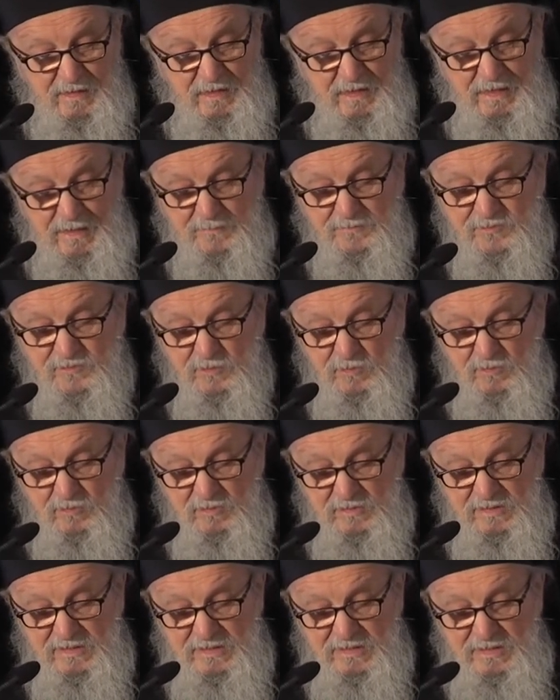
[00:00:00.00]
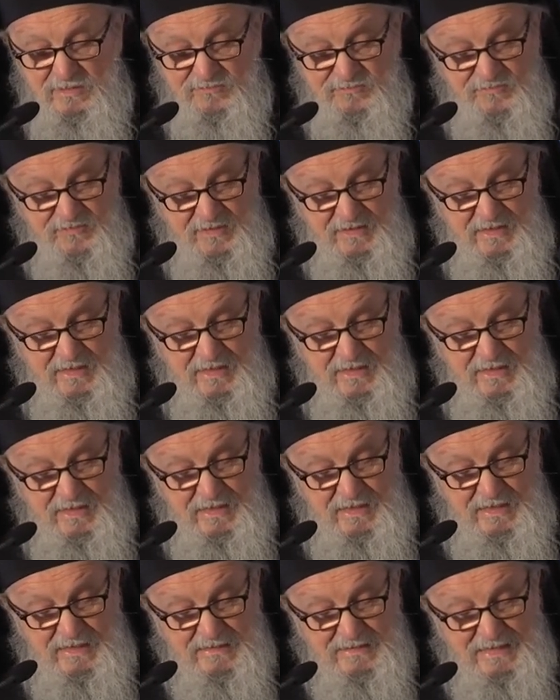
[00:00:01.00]
absolutely free
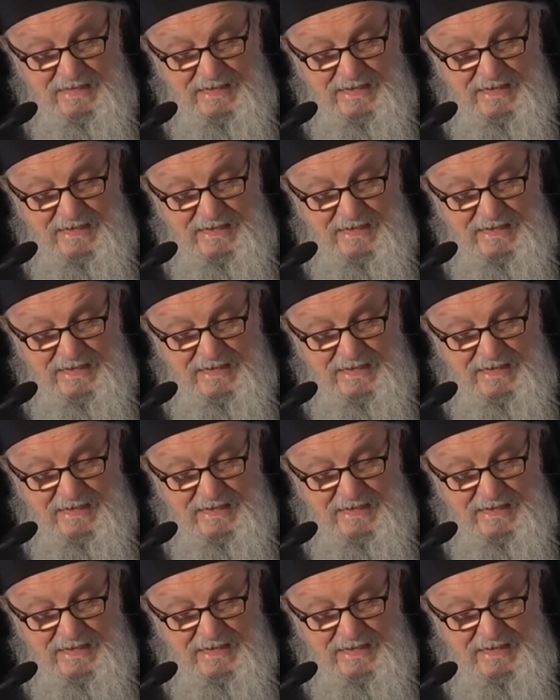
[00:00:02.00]
and